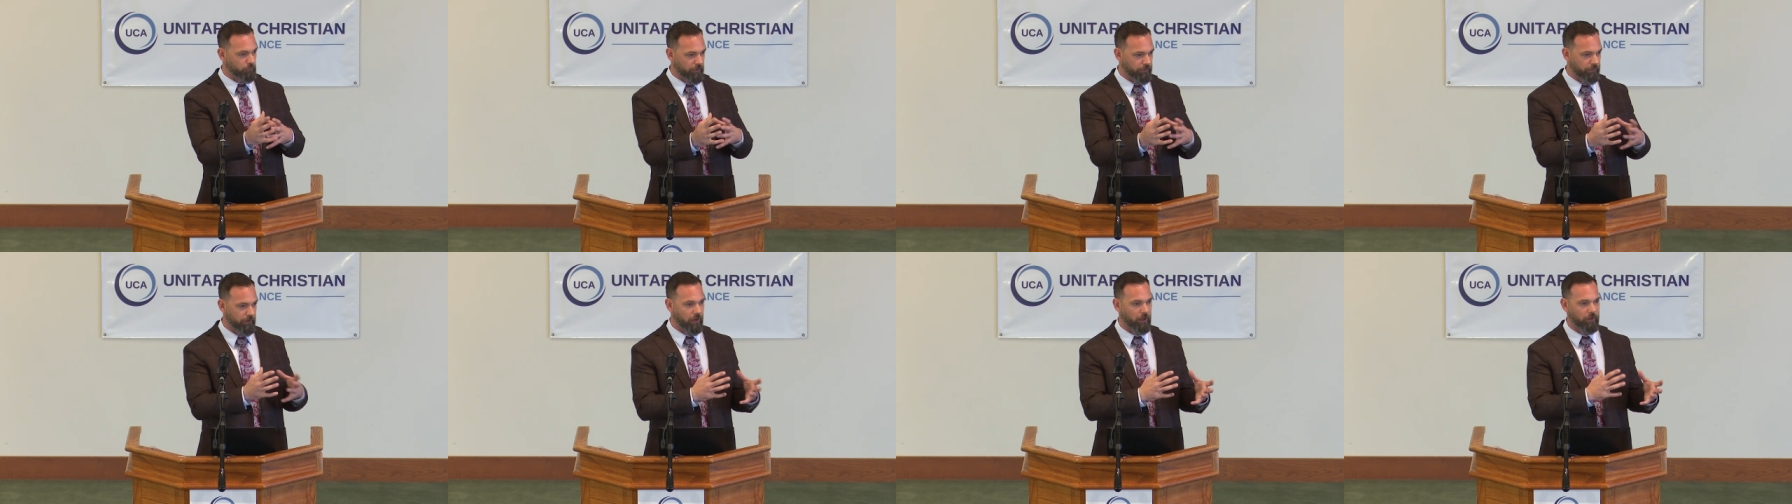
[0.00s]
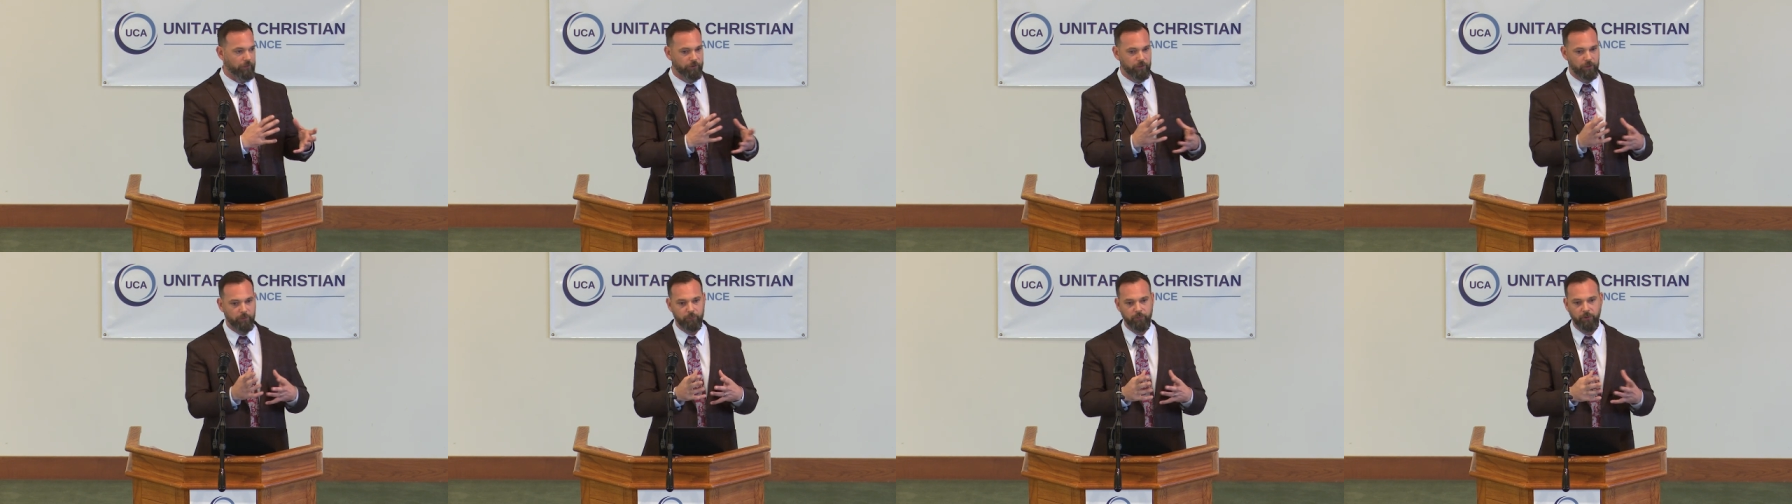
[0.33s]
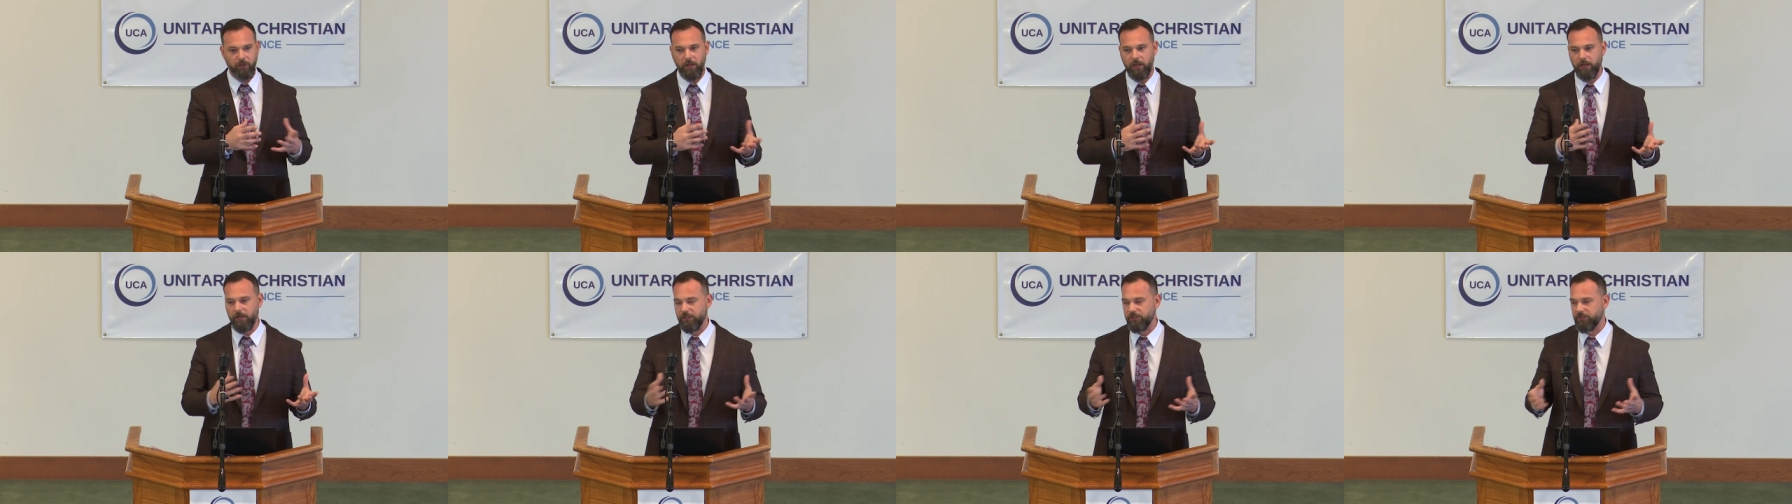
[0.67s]
with other
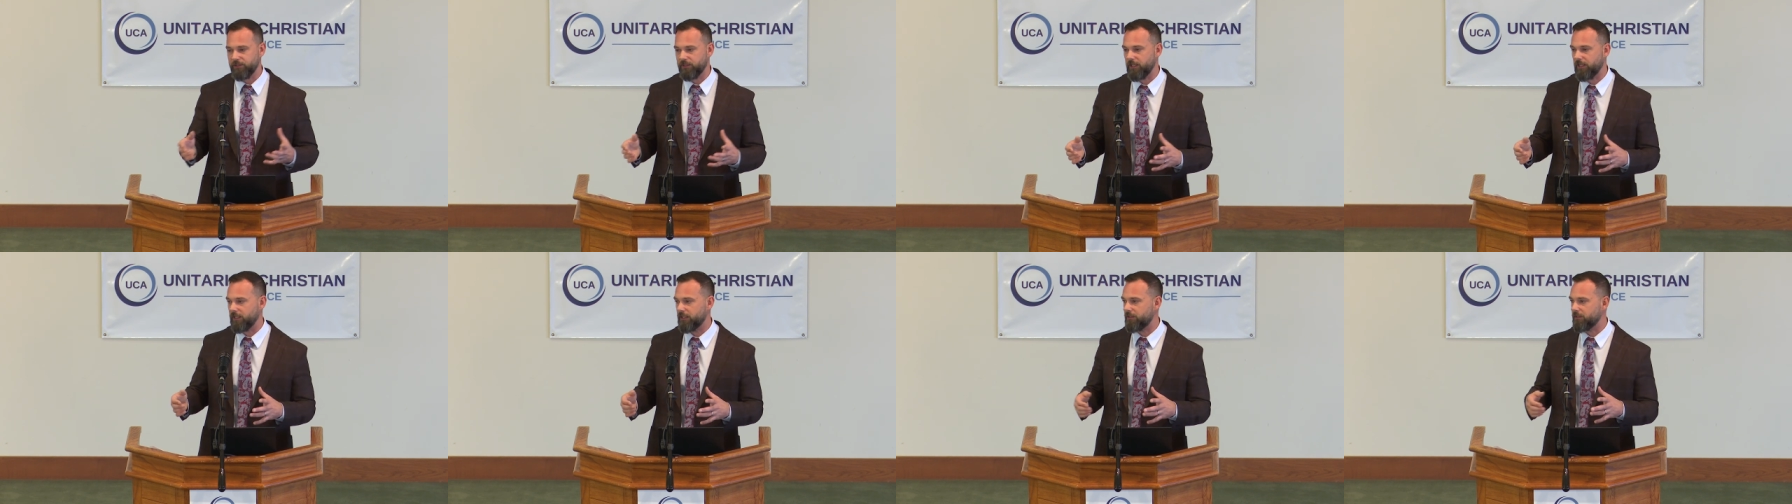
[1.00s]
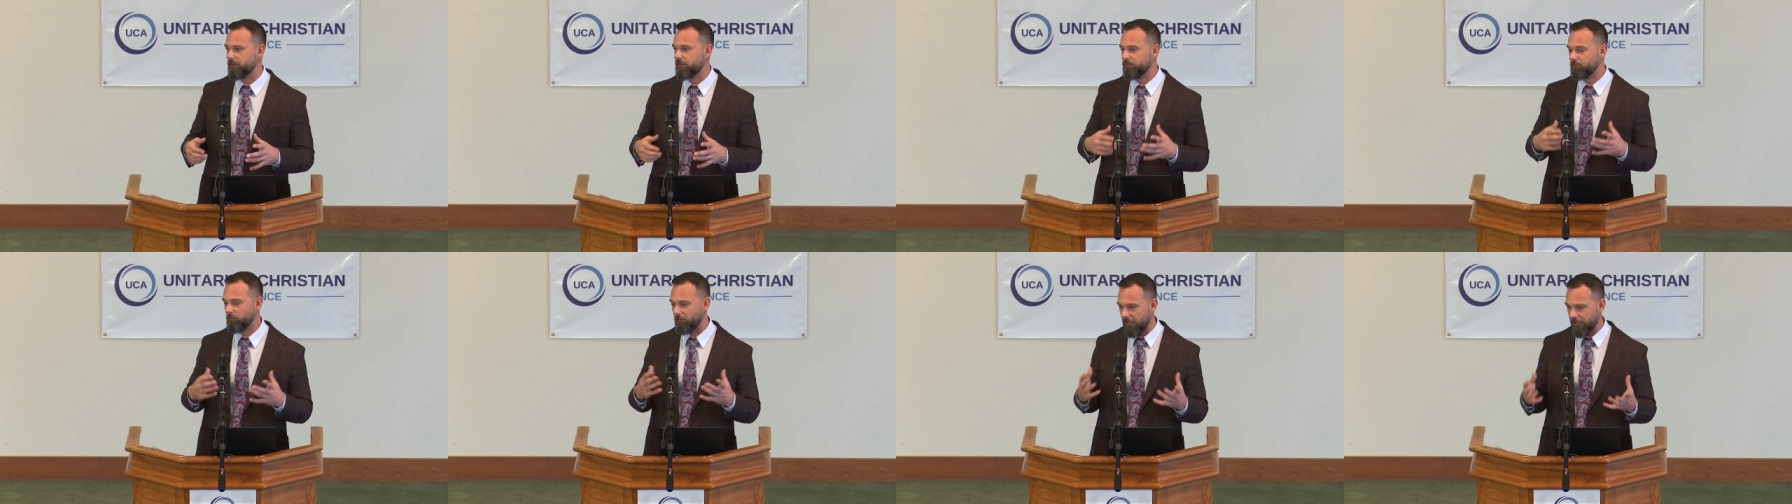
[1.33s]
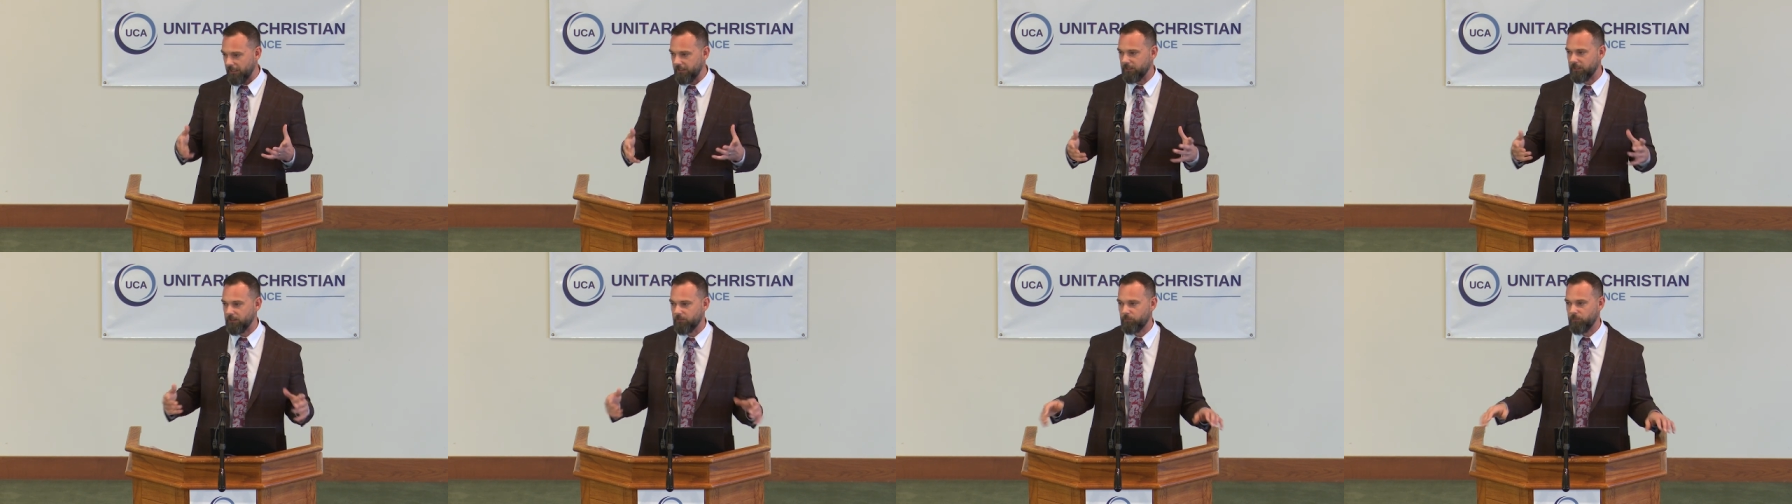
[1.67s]
Protestant
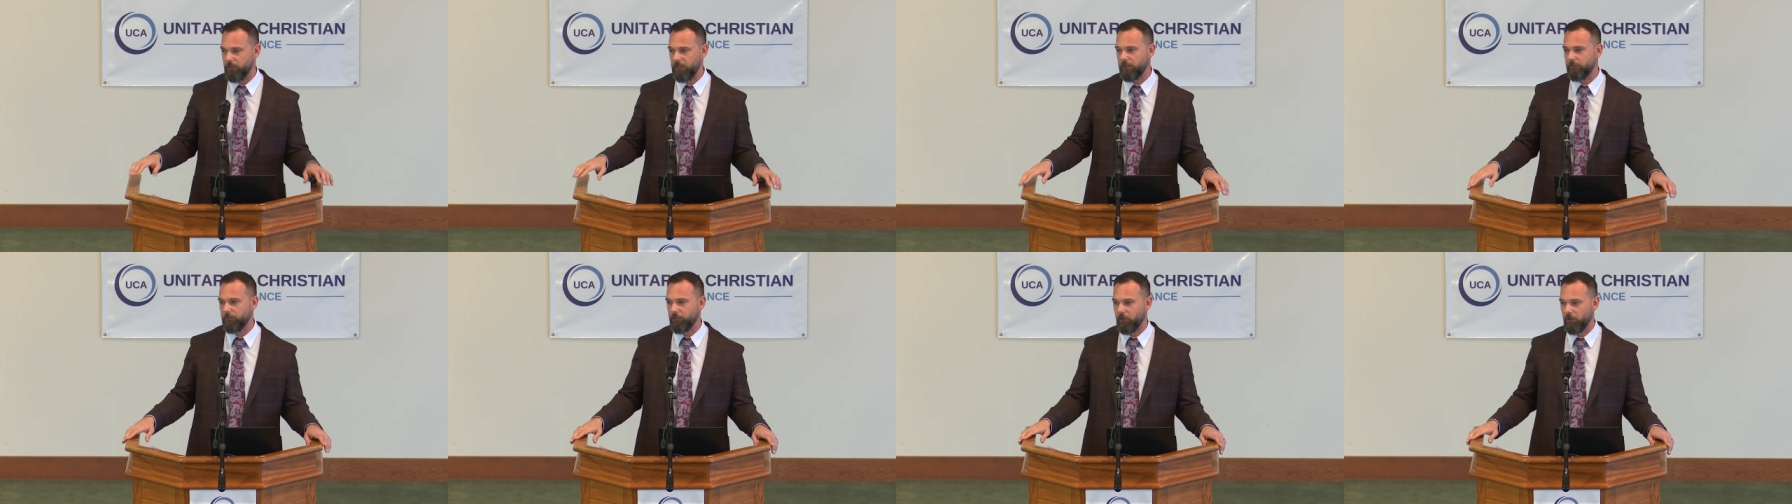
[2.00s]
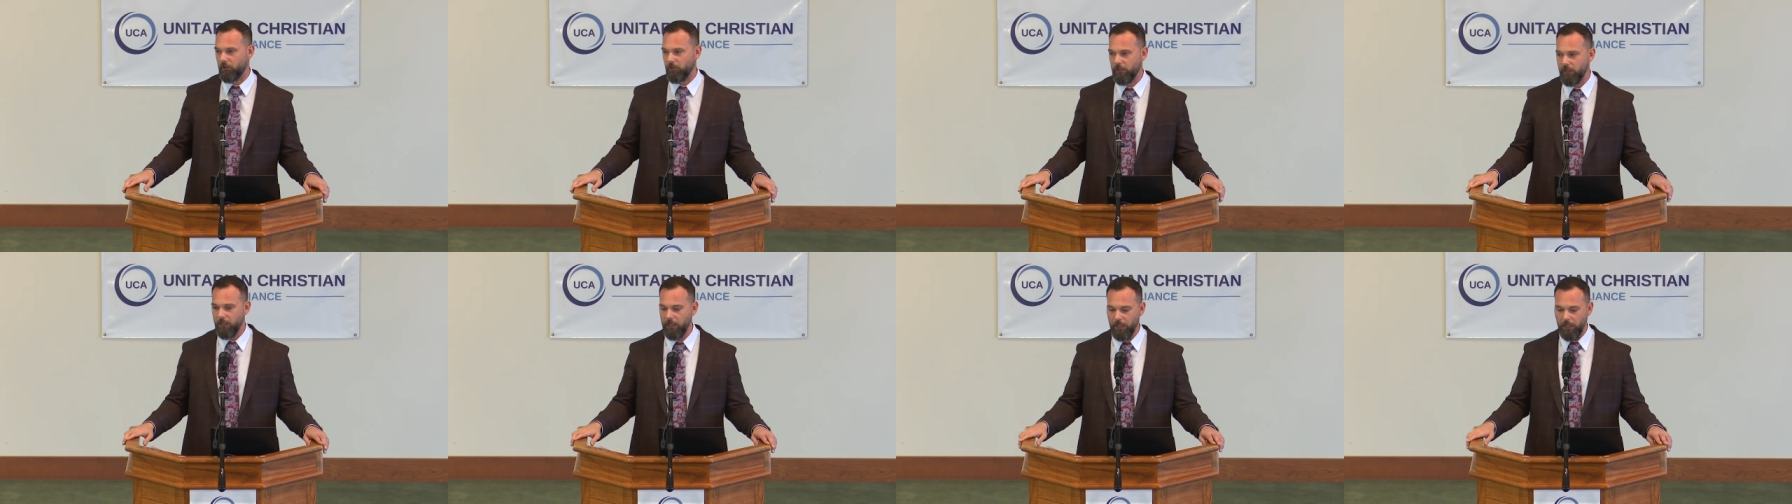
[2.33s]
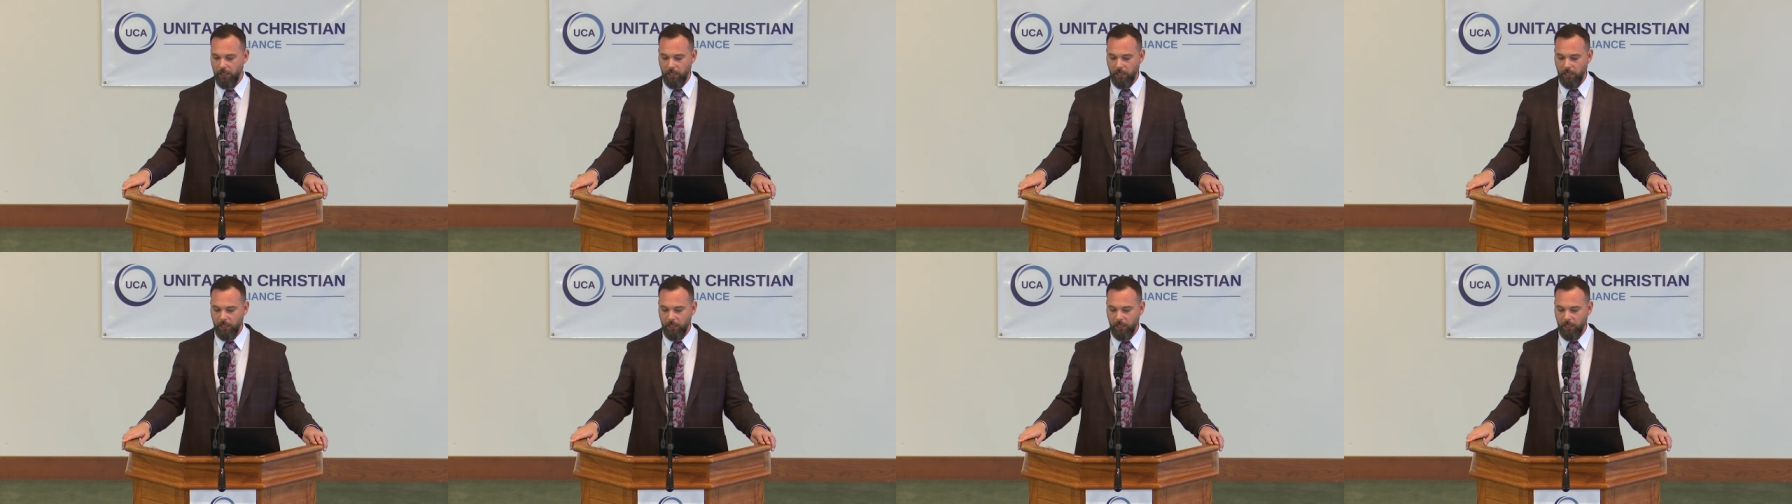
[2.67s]
minded people.